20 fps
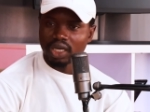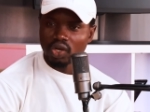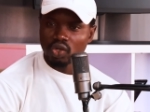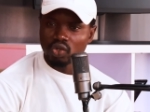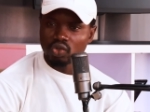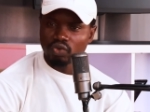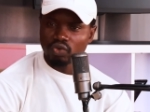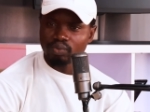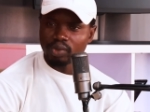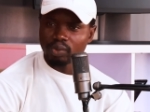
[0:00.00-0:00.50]
a
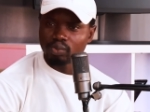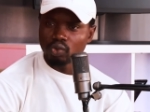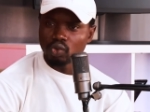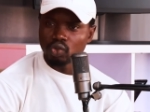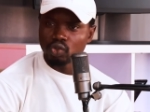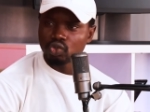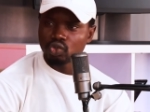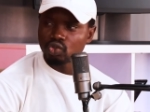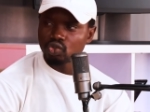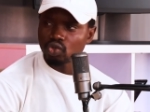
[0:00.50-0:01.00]
lot of
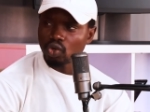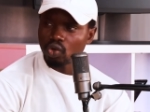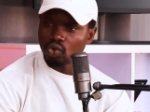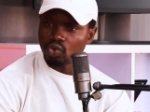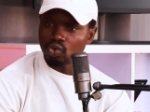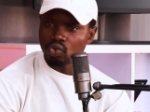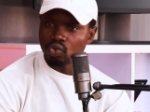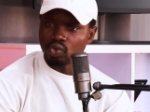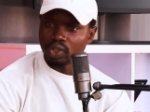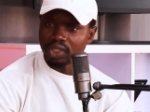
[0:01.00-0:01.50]
people
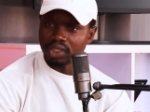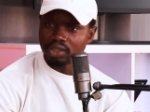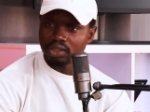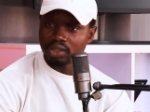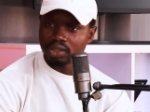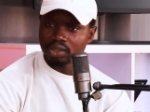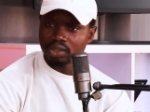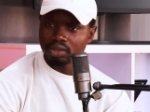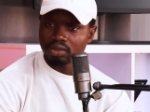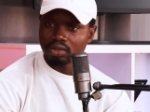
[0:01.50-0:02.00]
struggle
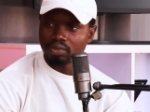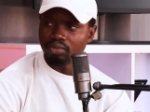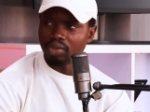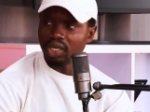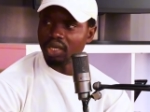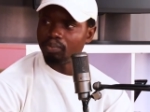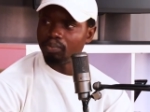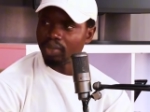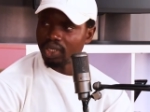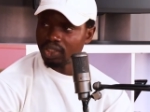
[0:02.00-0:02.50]
with
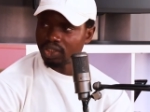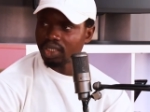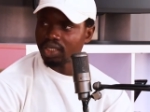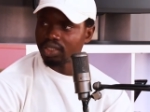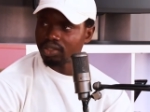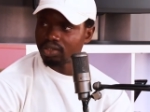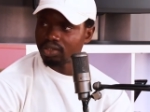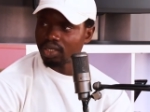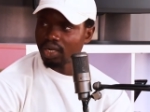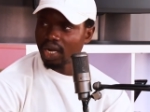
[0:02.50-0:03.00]
being
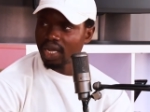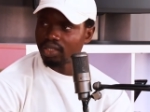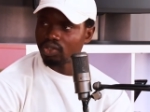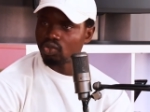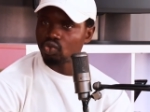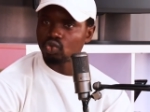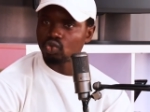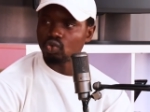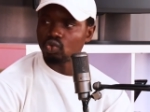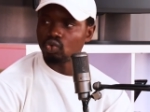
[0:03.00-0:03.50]
patient,
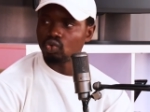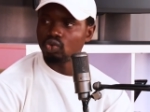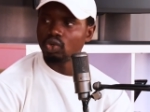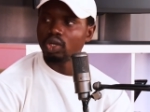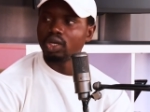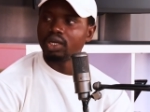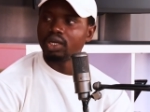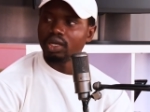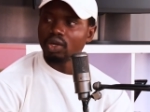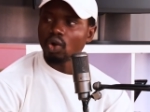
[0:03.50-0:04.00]
right, to
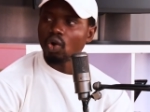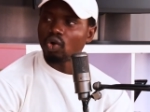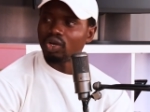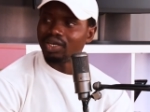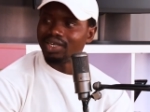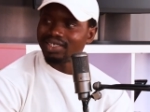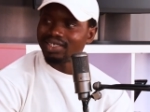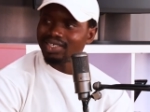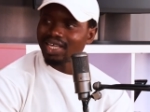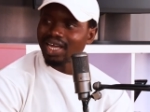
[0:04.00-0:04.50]

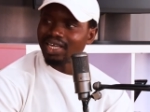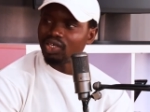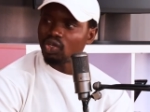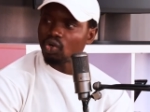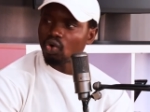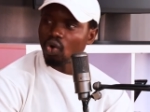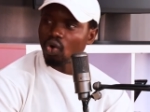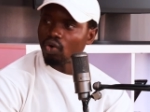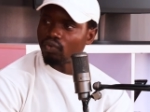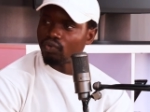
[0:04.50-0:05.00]
understand
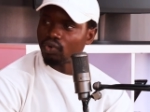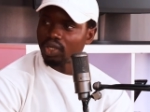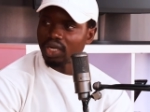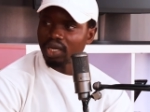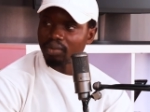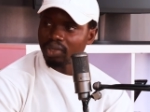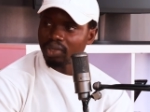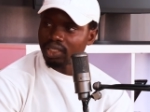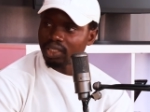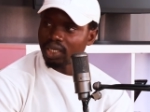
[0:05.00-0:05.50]
the core
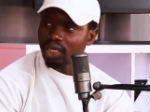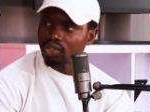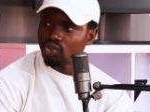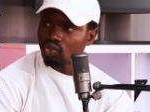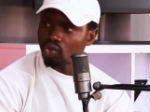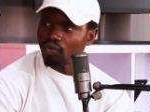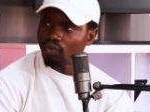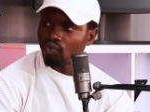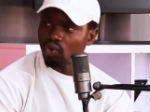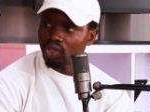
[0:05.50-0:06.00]

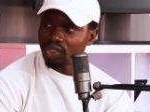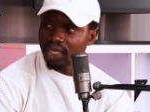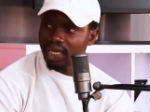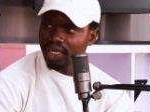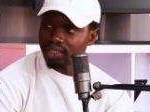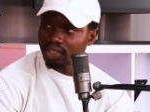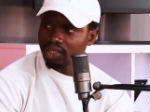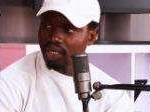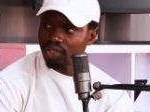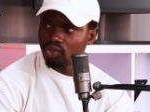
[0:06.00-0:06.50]
fundamentals of what they
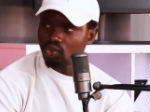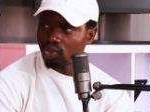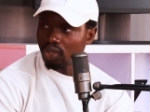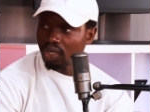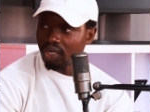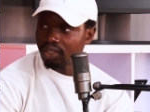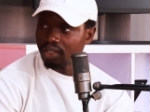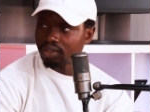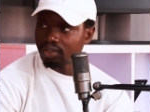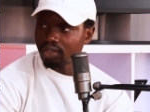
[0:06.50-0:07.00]
are trying to
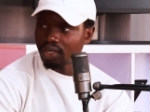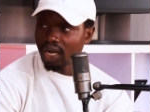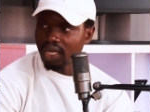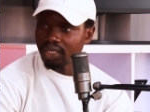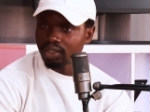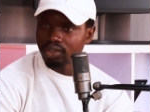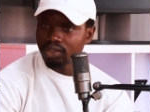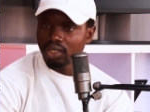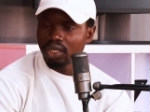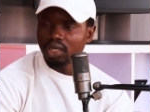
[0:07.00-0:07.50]
learn,
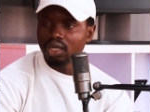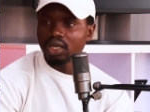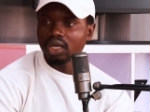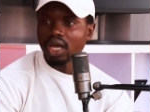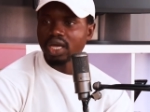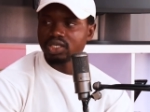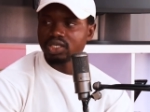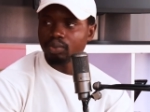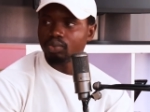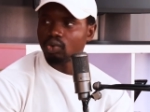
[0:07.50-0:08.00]
right?
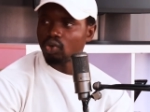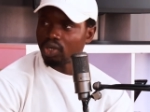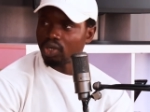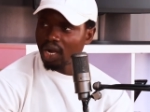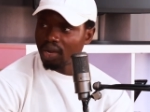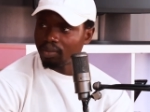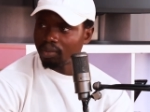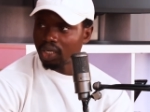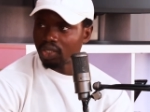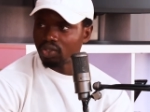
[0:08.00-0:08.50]
As a
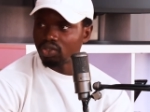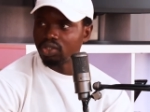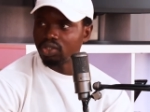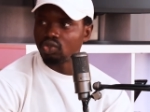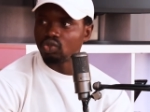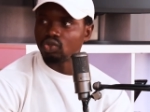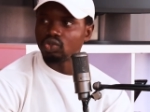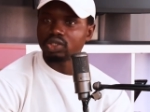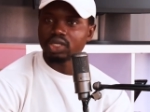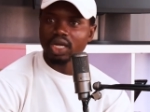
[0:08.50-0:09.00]
programmer, you
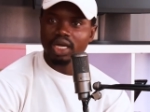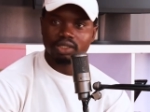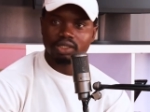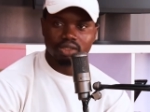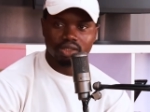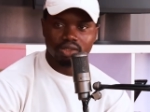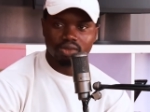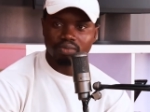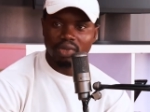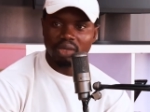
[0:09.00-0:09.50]
need to
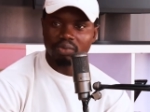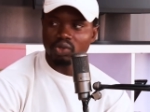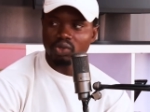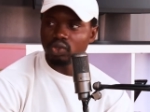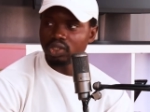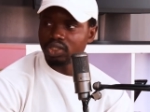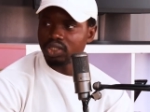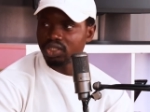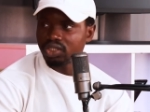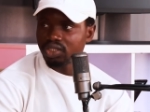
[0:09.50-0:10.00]
start maybe
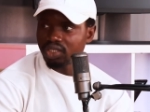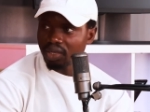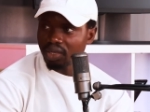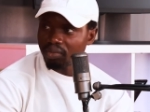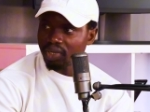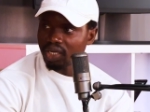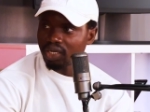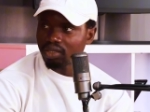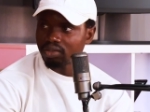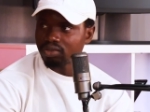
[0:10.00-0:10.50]
with
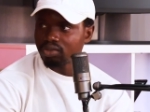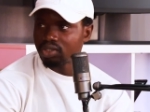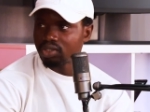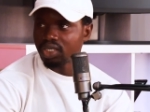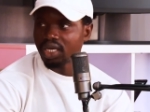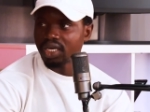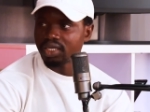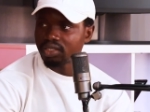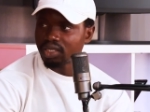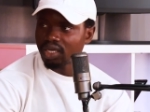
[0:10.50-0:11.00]
HTML,
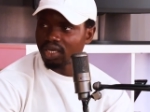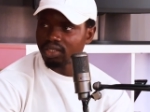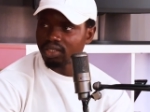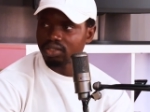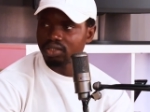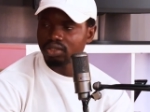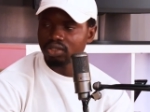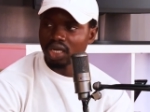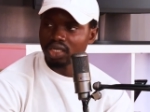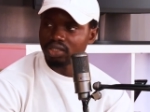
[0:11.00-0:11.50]

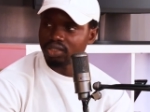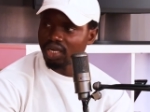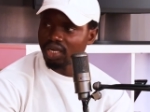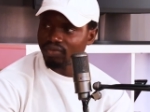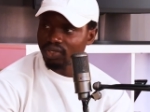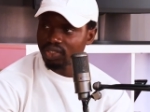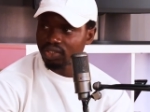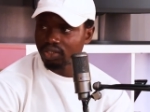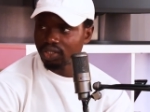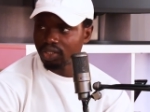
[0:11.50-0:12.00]
CSS, and
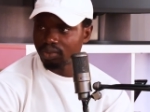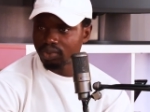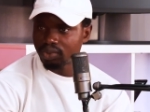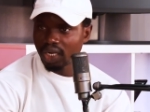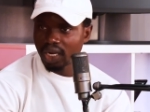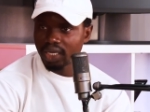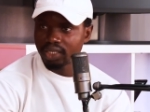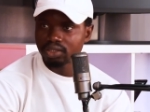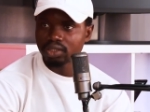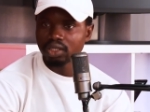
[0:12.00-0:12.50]

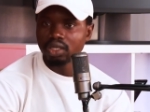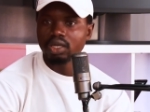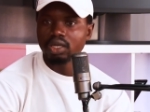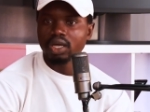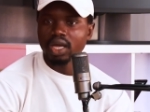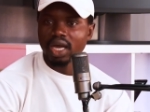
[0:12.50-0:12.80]
JavaScript, right?